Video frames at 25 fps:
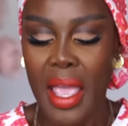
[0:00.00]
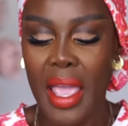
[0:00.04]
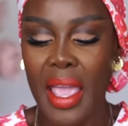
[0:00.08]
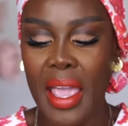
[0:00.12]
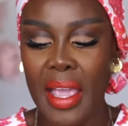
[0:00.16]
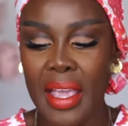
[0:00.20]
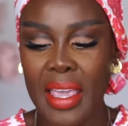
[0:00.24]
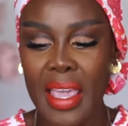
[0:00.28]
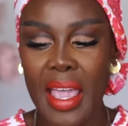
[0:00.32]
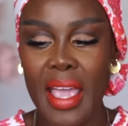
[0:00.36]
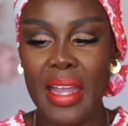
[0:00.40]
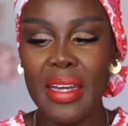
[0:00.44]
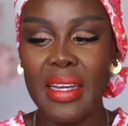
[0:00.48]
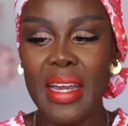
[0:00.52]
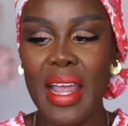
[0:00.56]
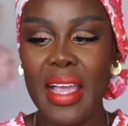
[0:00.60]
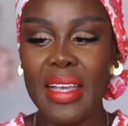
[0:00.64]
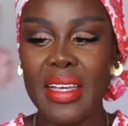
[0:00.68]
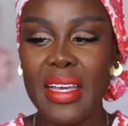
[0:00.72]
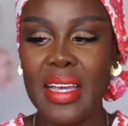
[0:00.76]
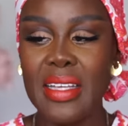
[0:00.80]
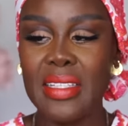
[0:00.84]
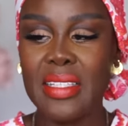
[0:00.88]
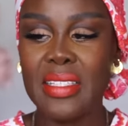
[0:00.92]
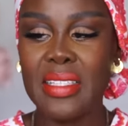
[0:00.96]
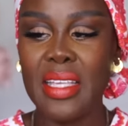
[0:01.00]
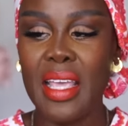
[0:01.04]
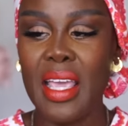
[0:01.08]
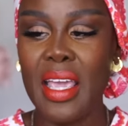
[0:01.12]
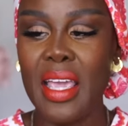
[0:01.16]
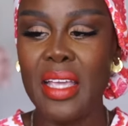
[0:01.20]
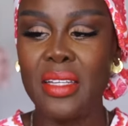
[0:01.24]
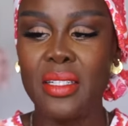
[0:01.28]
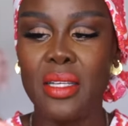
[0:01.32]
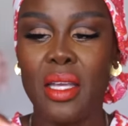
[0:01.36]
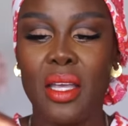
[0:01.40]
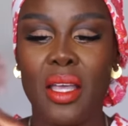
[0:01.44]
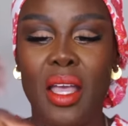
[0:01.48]
Again, like I
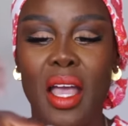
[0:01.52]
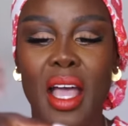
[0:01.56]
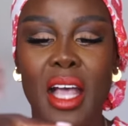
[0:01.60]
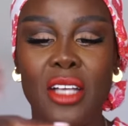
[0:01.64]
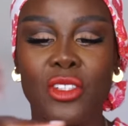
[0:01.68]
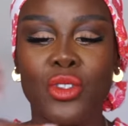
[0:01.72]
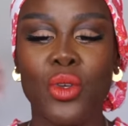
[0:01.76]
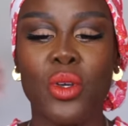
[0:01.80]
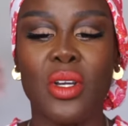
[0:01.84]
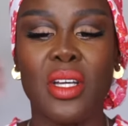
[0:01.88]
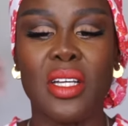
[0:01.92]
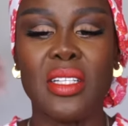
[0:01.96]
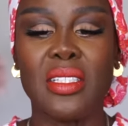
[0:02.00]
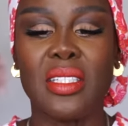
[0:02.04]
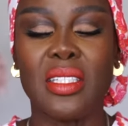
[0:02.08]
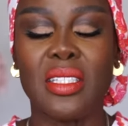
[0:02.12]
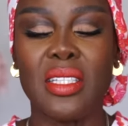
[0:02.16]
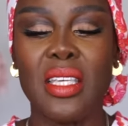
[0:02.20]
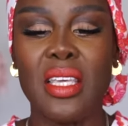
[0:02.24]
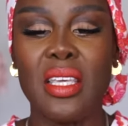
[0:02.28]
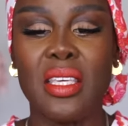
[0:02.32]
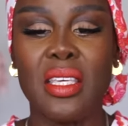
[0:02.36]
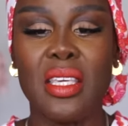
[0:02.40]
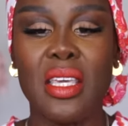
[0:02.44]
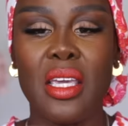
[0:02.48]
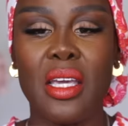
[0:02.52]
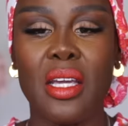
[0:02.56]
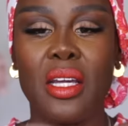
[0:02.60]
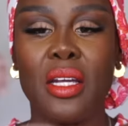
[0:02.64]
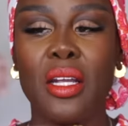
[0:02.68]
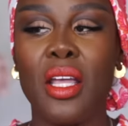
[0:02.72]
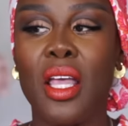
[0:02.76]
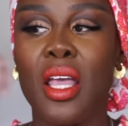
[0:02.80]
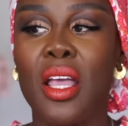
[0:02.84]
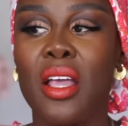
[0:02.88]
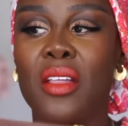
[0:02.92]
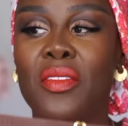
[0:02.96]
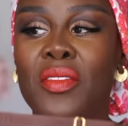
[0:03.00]
said, as you can see
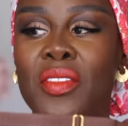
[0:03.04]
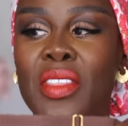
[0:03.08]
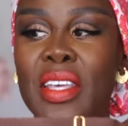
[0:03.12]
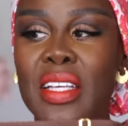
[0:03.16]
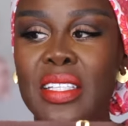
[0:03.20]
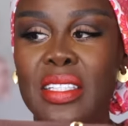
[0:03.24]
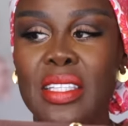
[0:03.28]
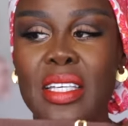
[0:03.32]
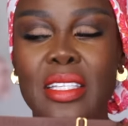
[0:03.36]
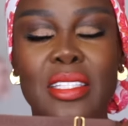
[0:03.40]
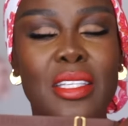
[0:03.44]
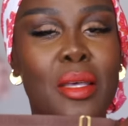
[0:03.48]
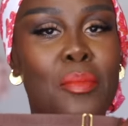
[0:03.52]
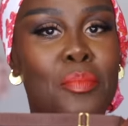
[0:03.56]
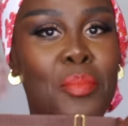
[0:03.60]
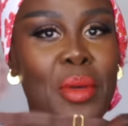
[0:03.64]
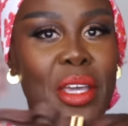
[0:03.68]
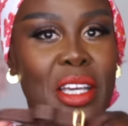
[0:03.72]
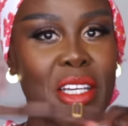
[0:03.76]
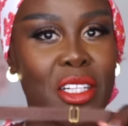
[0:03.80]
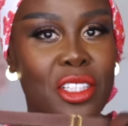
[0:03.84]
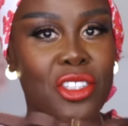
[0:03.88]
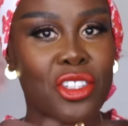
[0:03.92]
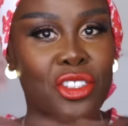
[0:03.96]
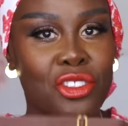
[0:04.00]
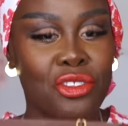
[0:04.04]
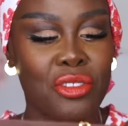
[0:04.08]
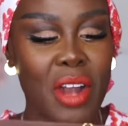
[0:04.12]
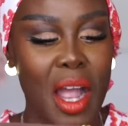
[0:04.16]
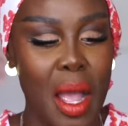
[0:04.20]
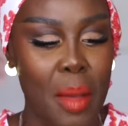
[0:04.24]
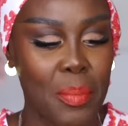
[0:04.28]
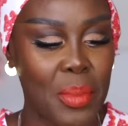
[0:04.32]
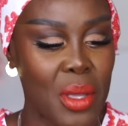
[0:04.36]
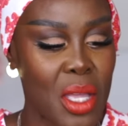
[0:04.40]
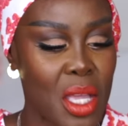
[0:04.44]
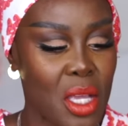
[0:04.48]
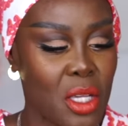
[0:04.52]
here, this is a bigger
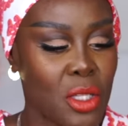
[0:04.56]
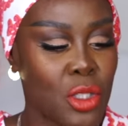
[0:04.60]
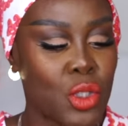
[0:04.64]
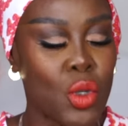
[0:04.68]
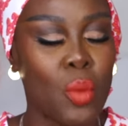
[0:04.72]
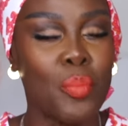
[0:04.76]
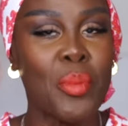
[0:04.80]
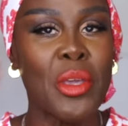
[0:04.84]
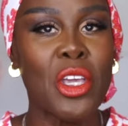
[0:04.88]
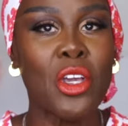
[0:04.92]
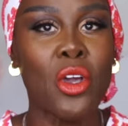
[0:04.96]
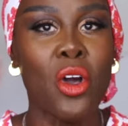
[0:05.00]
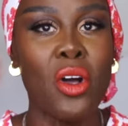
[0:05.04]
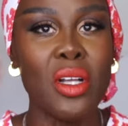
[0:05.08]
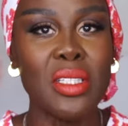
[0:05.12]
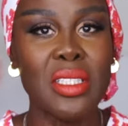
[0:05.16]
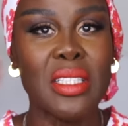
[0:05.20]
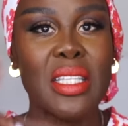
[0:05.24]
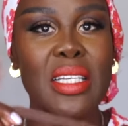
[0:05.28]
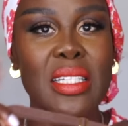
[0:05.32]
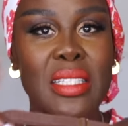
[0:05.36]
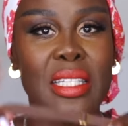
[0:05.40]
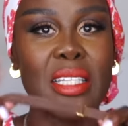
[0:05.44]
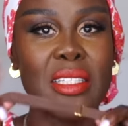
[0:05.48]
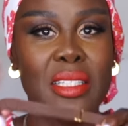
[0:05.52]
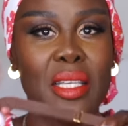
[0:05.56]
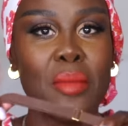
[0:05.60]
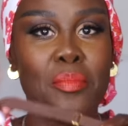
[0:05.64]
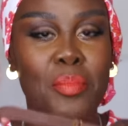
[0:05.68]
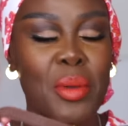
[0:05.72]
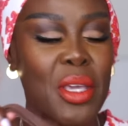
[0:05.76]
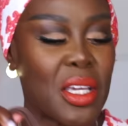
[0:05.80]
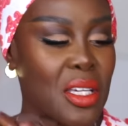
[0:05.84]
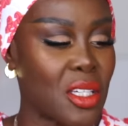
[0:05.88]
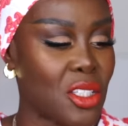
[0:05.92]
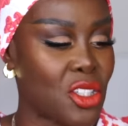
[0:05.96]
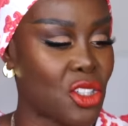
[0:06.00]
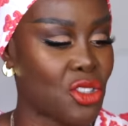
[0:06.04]
strap. So because this is a
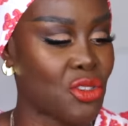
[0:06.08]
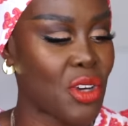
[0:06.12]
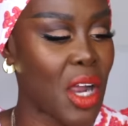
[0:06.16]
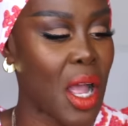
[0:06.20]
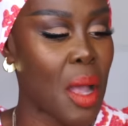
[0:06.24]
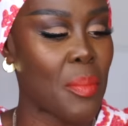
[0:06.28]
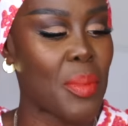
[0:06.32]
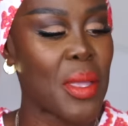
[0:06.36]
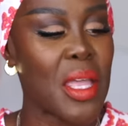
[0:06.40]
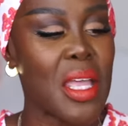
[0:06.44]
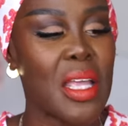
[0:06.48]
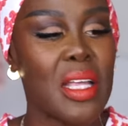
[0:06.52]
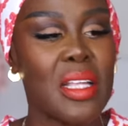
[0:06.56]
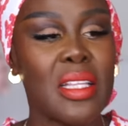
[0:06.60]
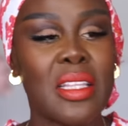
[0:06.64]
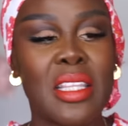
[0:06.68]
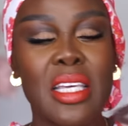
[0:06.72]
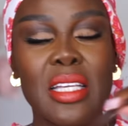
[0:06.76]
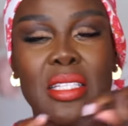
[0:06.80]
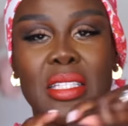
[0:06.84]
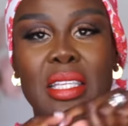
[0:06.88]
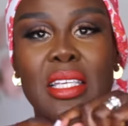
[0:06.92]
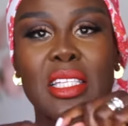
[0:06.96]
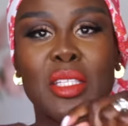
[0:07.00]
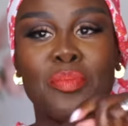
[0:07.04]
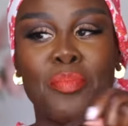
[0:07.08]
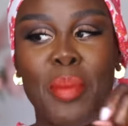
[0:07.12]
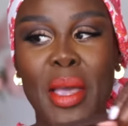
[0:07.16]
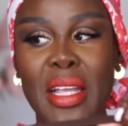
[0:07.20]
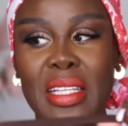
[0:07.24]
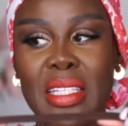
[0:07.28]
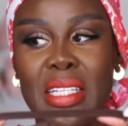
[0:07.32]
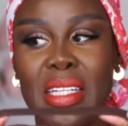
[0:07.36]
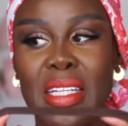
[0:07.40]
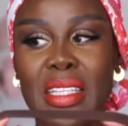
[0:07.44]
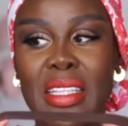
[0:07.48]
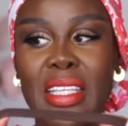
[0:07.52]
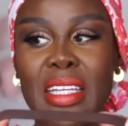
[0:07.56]
bigger strap, this is
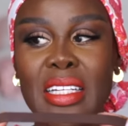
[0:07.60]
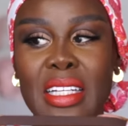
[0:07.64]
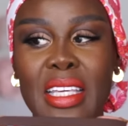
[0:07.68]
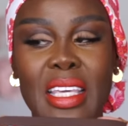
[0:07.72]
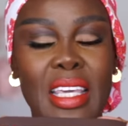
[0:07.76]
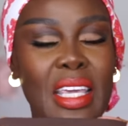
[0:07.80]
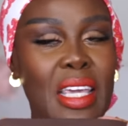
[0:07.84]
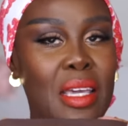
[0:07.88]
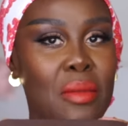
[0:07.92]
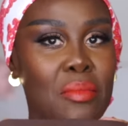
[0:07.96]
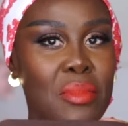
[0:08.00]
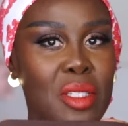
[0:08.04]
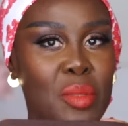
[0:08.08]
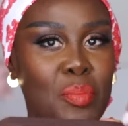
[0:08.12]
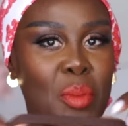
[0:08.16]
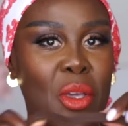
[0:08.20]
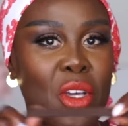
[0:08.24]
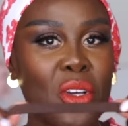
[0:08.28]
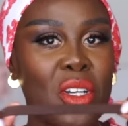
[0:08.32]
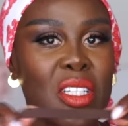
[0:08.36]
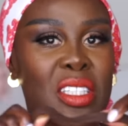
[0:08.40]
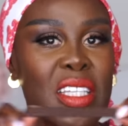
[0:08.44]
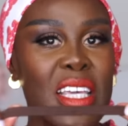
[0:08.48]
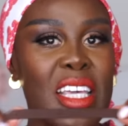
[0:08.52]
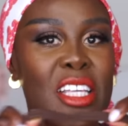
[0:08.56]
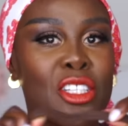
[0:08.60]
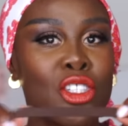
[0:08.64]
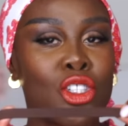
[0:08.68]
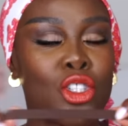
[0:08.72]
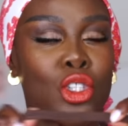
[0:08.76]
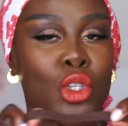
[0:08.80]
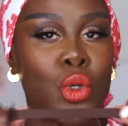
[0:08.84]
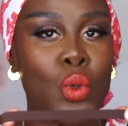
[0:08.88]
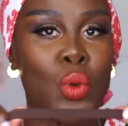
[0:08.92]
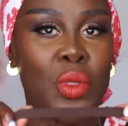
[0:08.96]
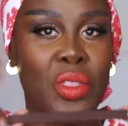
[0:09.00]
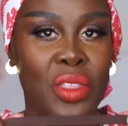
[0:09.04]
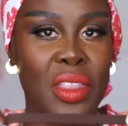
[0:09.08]
better than Kim's because it's
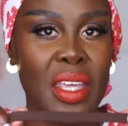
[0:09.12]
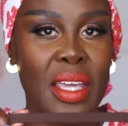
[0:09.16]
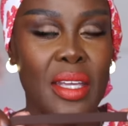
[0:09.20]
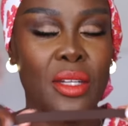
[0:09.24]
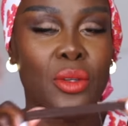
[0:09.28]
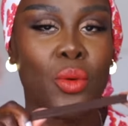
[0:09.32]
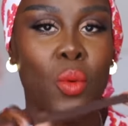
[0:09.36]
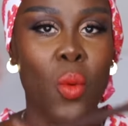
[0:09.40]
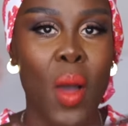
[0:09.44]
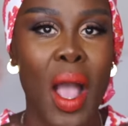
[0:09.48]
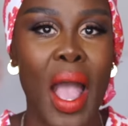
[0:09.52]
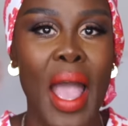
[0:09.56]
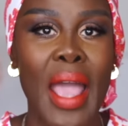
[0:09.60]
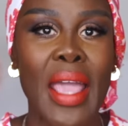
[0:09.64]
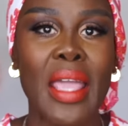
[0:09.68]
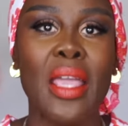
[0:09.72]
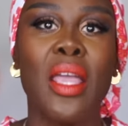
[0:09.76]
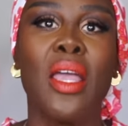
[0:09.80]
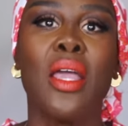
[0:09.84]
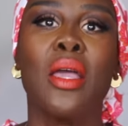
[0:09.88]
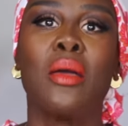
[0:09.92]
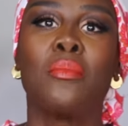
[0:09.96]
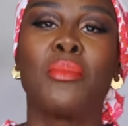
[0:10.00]
too thin. Why?